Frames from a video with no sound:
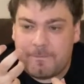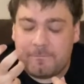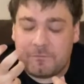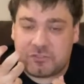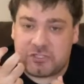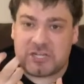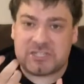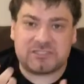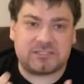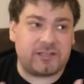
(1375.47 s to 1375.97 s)

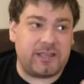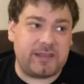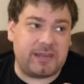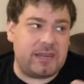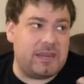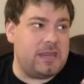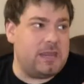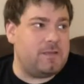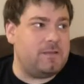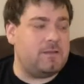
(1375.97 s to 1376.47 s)
just like
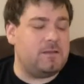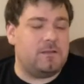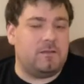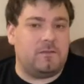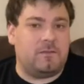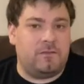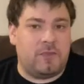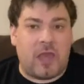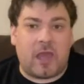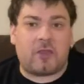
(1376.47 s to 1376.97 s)
in
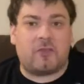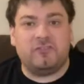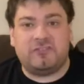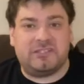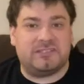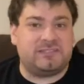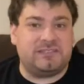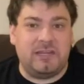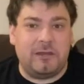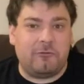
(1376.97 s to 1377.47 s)

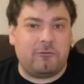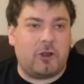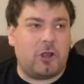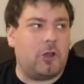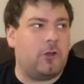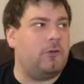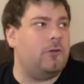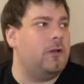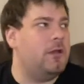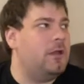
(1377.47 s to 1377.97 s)
Yakuza
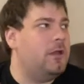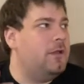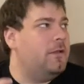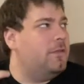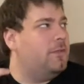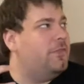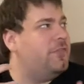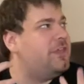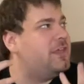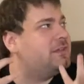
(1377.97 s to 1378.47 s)
0,
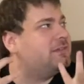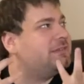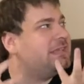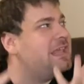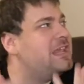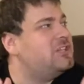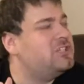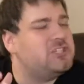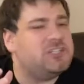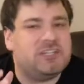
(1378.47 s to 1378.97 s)
the
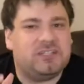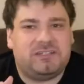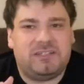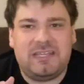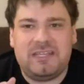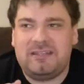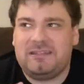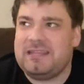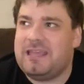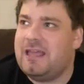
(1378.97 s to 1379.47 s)
attention to
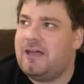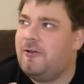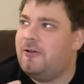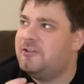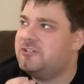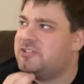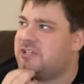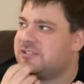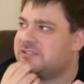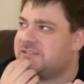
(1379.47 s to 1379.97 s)
detail
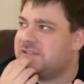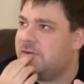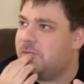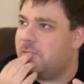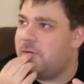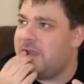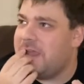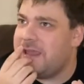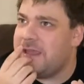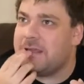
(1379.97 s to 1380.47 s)
and just the
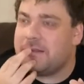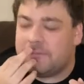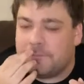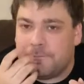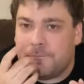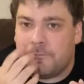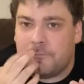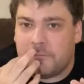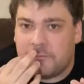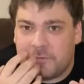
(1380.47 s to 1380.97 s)
way
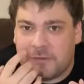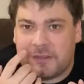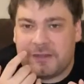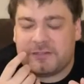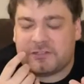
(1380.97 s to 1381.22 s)
they